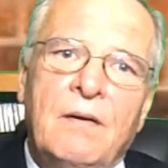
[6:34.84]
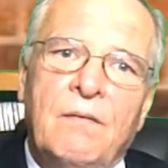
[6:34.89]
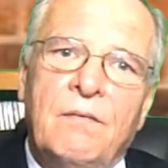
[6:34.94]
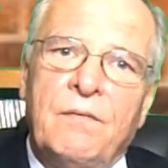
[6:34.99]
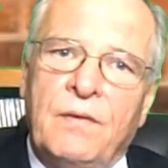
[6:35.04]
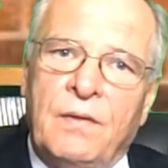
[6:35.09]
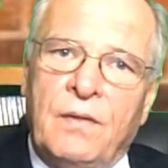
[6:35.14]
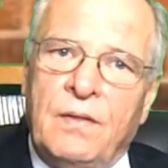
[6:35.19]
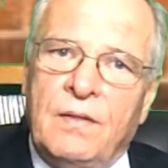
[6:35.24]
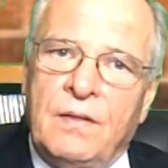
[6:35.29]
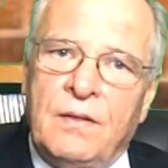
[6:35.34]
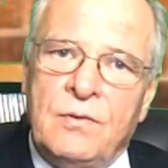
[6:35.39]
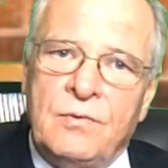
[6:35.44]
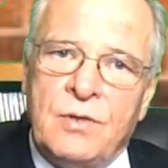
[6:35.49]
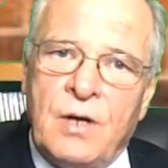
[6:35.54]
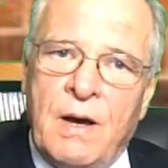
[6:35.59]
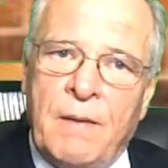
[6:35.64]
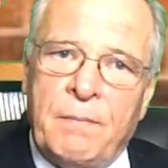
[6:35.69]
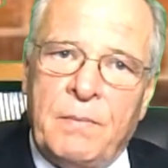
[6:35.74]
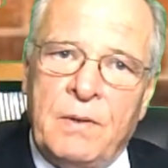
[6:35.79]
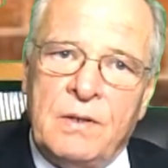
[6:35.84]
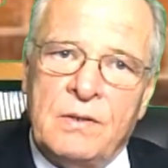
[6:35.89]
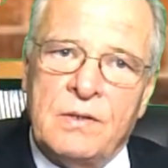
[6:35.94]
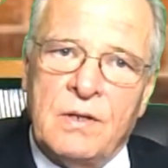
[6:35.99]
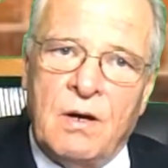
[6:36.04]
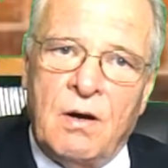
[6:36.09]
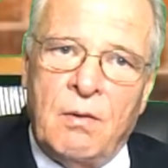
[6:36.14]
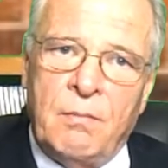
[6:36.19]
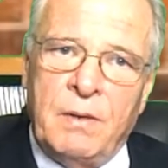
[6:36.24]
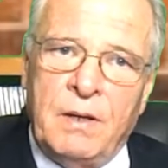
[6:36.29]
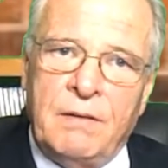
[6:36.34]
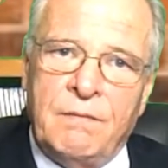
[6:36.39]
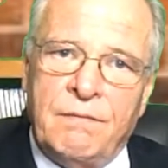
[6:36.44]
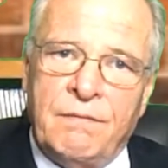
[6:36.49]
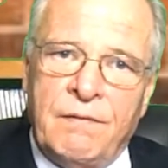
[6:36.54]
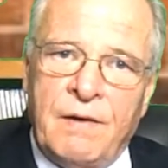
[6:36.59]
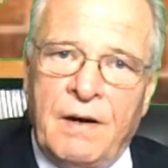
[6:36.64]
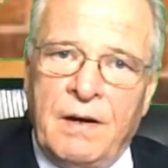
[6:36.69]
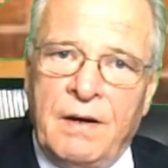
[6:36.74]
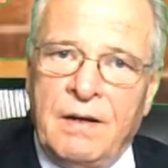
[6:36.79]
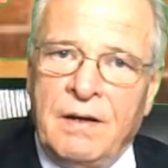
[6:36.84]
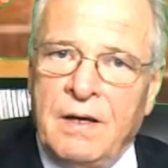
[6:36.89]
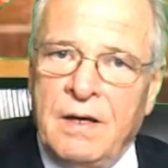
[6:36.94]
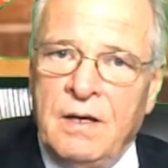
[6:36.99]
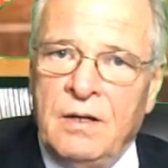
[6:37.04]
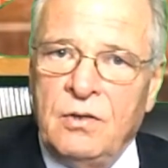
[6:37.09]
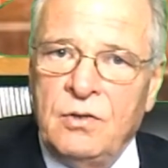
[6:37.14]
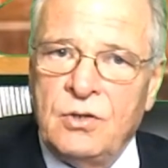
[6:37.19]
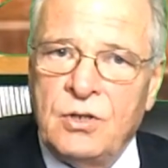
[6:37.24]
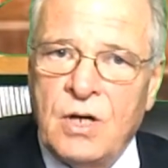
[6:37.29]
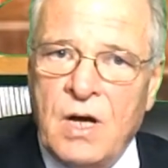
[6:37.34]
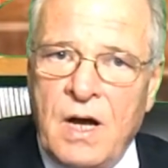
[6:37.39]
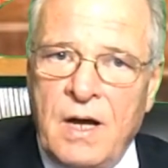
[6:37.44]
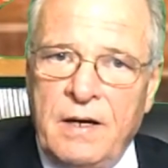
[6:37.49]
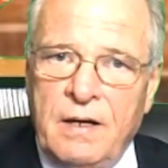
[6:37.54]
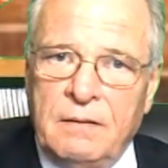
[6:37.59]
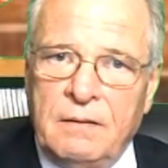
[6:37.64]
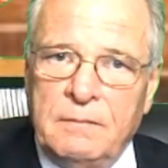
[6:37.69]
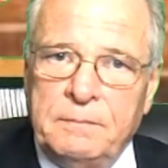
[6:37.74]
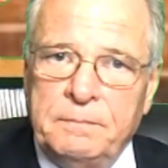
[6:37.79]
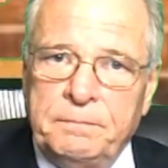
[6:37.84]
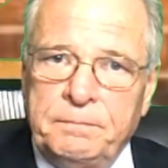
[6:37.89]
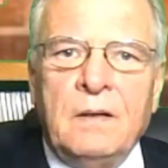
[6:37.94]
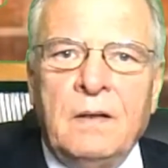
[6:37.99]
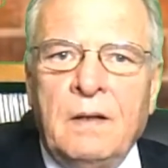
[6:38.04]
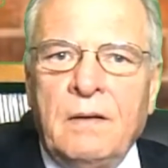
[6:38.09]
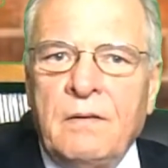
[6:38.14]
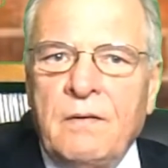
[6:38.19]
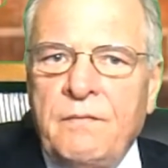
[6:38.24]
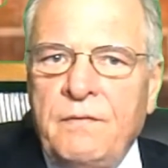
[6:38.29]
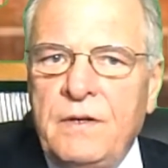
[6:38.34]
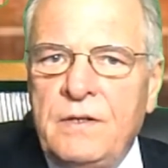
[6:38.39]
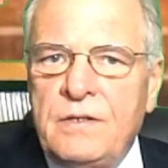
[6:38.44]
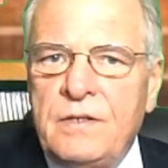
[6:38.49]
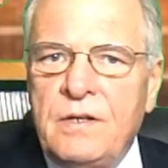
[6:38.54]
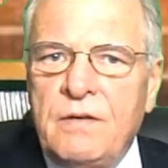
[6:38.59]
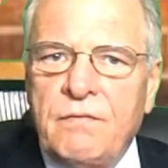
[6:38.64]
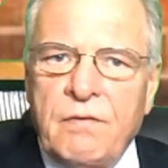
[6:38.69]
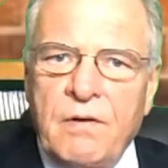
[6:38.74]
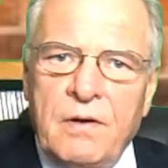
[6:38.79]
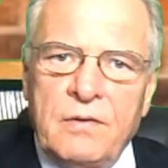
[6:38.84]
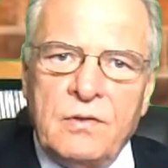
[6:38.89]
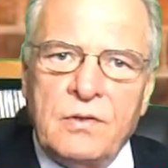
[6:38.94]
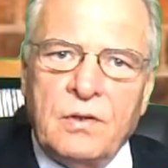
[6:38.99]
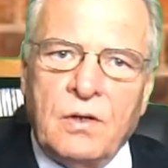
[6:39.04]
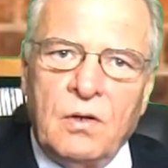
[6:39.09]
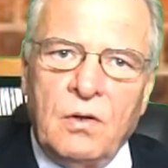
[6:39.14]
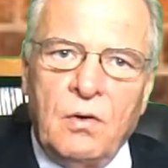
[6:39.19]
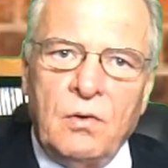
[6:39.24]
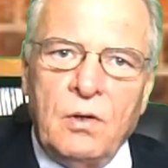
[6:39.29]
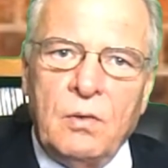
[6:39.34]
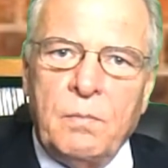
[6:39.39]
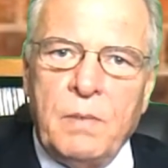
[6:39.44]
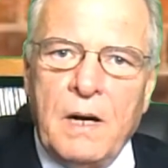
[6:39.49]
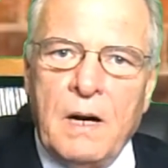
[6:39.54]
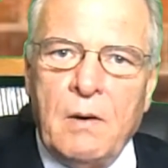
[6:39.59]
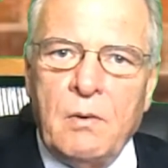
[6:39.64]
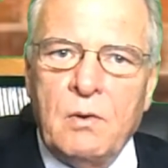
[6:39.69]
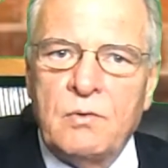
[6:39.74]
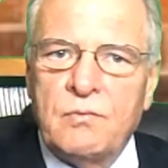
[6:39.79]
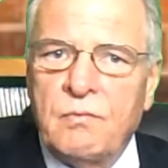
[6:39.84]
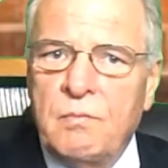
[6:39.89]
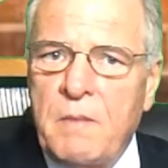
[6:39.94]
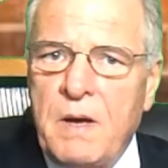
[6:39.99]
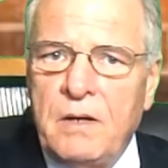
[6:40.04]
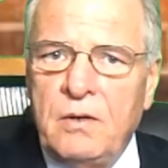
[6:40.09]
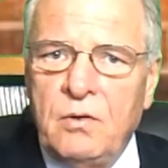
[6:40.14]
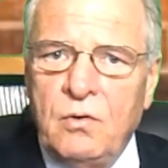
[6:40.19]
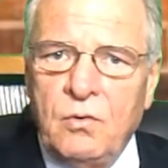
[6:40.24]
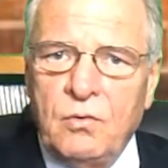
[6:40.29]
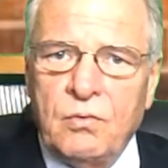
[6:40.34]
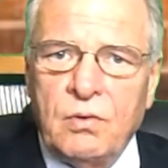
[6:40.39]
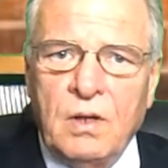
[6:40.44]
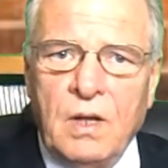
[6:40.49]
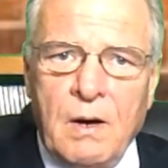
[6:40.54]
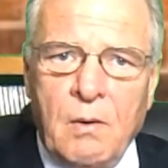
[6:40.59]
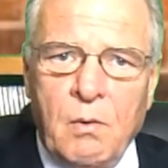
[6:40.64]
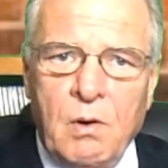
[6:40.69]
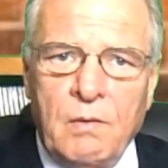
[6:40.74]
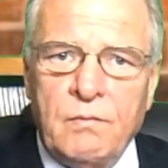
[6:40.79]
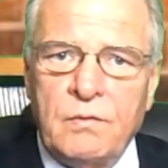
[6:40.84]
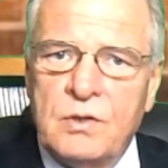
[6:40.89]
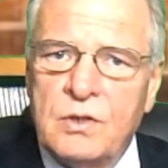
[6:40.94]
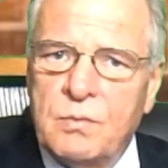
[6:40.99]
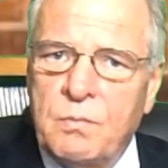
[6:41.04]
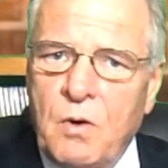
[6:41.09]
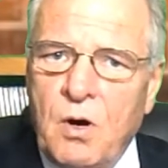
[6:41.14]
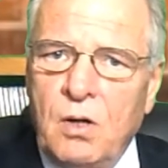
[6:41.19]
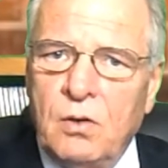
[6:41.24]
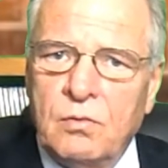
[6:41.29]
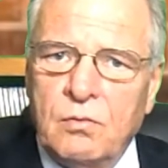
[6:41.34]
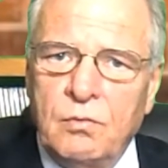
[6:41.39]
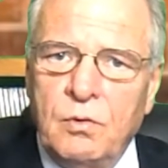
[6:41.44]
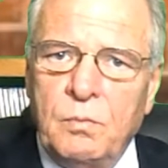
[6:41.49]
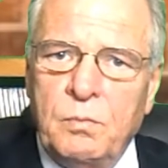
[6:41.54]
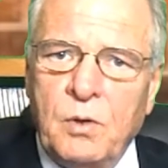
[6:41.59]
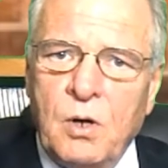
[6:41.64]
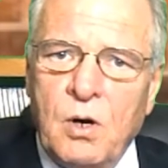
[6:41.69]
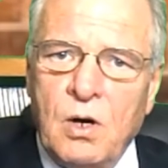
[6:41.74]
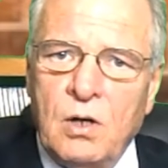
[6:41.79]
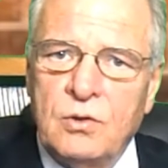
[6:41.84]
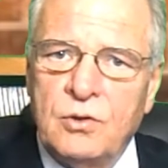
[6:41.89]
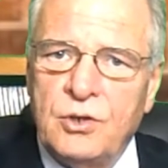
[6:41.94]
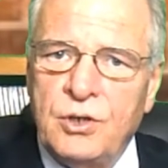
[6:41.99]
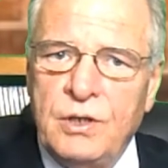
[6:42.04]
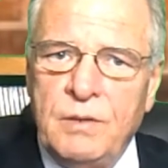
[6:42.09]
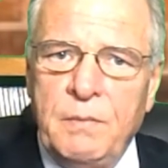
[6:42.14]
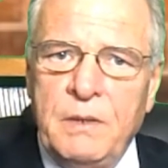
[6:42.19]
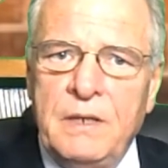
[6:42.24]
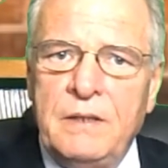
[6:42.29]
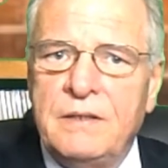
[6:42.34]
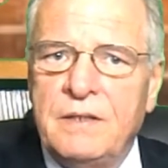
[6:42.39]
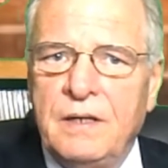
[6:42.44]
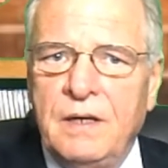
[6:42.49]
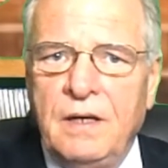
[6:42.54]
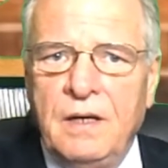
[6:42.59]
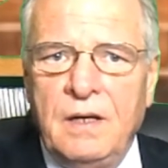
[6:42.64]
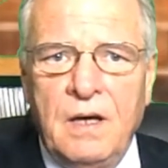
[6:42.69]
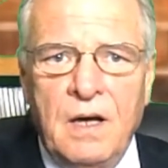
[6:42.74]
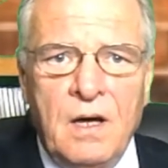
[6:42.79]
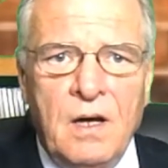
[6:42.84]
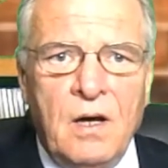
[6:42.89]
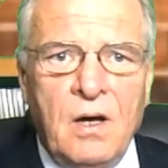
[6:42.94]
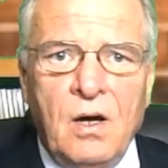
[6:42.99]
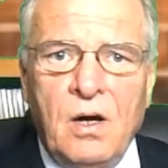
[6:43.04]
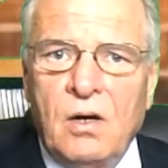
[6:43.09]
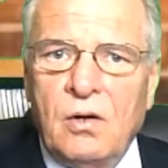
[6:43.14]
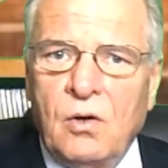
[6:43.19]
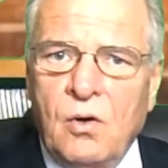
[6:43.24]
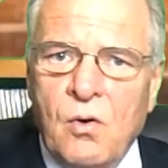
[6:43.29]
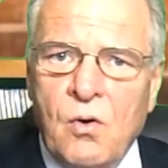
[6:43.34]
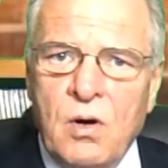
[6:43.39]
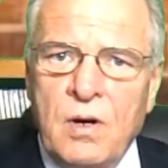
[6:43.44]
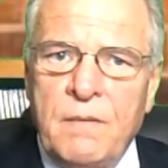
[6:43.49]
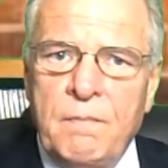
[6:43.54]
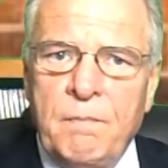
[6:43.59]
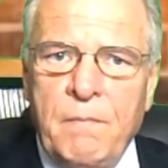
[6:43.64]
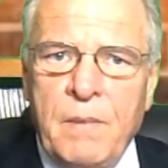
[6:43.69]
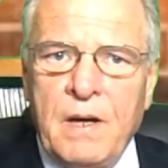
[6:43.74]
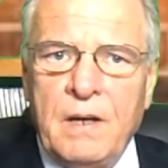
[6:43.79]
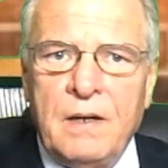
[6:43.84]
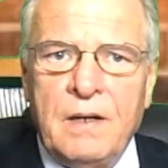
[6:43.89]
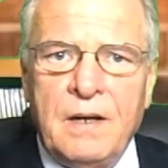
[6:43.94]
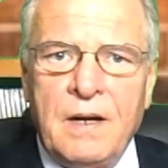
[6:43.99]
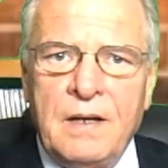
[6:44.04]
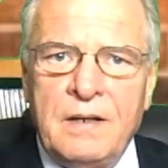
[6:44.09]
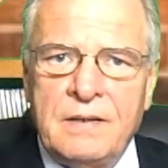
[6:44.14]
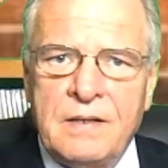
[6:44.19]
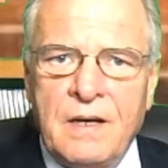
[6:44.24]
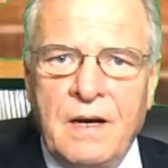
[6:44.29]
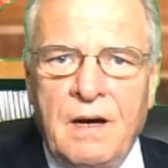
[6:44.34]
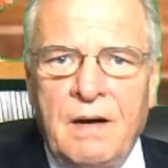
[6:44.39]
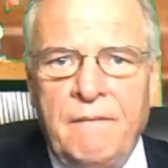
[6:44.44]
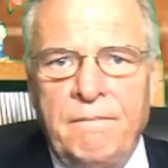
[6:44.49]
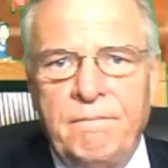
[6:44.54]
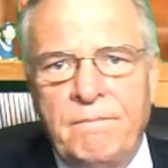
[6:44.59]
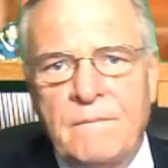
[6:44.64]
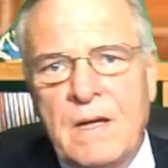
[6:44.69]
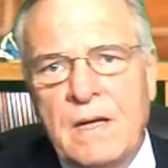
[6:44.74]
for the Japanese army fighting in China. Now, the Vichy French colonial powers remained neutral. However, a small group called GBT, Gordon, Bennett, and Tan,